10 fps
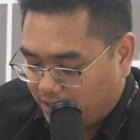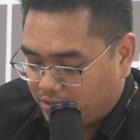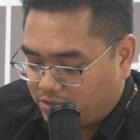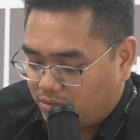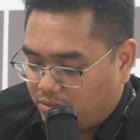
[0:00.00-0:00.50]

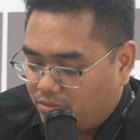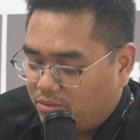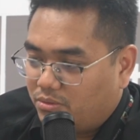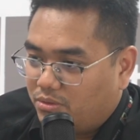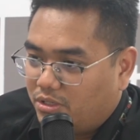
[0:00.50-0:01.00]

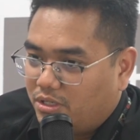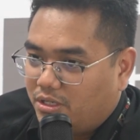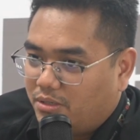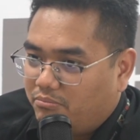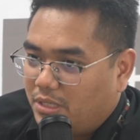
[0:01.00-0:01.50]
So
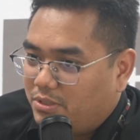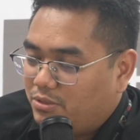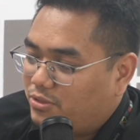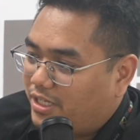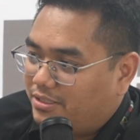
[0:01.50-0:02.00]
maybe
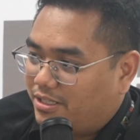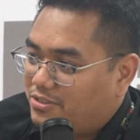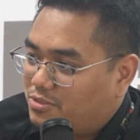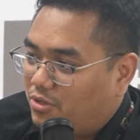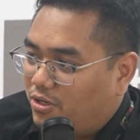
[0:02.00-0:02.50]
you can tell
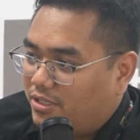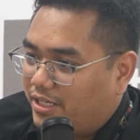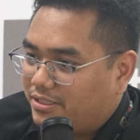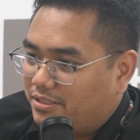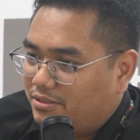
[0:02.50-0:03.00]
us more,
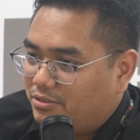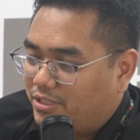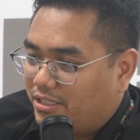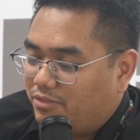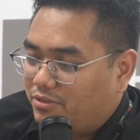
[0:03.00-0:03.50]
like you
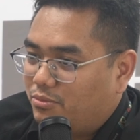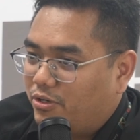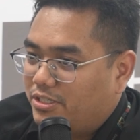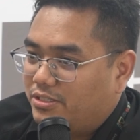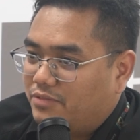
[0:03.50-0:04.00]
can give a more
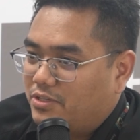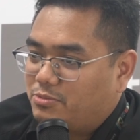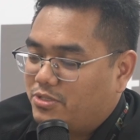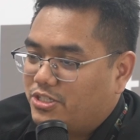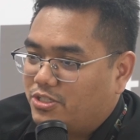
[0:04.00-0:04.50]
in-depth
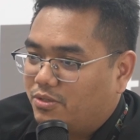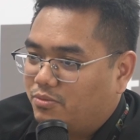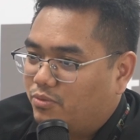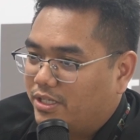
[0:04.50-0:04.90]
explanation of what a